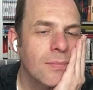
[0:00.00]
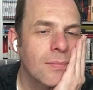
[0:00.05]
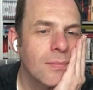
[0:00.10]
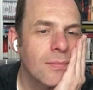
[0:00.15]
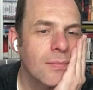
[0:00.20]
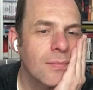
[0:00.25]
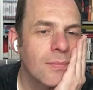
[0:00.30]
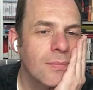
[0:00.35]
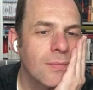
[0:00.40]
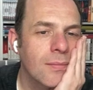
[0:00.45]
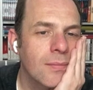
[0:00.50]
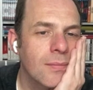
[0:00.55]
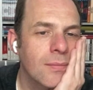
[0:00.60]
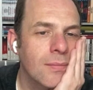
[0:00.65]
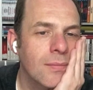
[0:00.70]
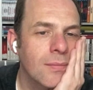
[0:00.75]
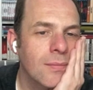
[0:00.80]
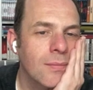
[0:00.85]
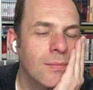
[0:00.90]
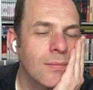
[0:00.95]

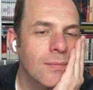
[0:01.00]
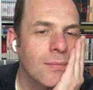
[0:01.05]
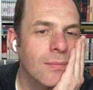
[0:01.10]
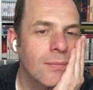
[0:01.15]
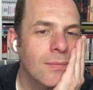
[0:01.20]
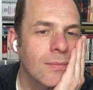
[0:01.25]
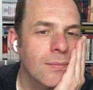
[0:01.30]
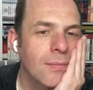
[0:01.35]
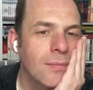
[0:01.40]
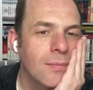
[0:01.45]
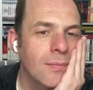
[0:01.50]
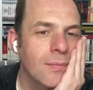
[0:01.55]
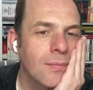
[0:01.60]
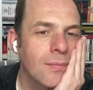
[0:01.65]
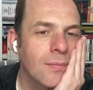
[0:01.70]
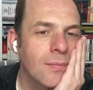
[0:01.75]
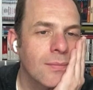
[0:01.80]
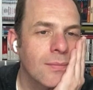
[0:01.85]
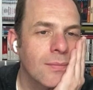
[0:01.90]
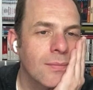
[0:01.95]

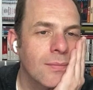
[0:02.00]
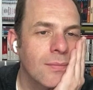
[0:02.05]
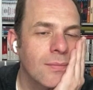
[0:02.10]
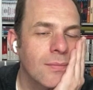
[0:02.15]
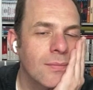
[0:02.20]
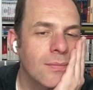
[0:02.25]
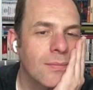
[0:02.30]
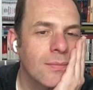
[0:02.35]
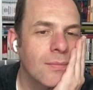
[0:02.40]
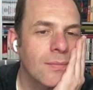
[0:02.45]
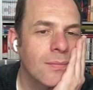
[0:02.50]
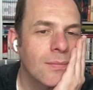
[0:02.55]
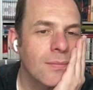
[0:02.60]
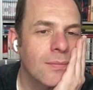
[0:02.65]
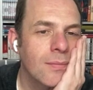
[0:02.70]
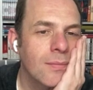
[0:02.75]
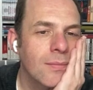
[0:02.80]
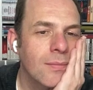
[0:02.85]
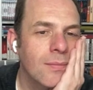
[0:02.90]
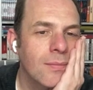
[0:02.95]

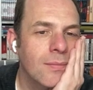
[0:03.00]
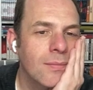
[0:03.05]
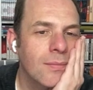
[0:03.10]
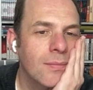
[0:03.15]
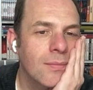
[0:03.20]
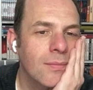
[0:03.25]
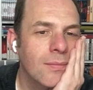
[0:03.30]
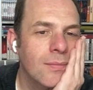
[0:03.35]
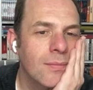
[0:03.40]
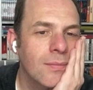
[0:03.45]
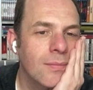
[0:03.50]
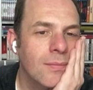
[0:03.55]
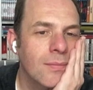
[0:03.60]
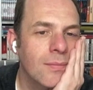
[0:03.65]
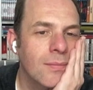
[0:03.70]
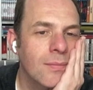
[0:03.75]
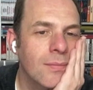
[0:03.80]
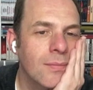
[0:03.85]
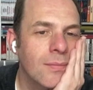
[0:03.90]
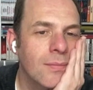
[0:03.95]

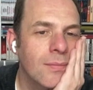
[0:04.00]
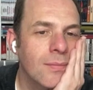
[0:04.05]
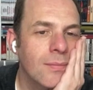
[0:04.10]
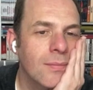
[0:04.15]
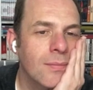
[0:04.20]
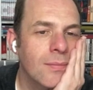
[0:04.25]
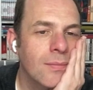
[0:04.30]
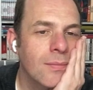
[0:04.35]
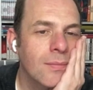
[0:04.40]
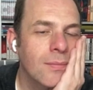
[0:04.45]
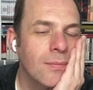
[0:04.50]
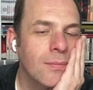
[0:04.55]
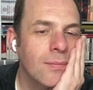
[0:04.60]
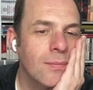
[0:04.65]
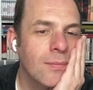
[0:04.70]
(not speaking)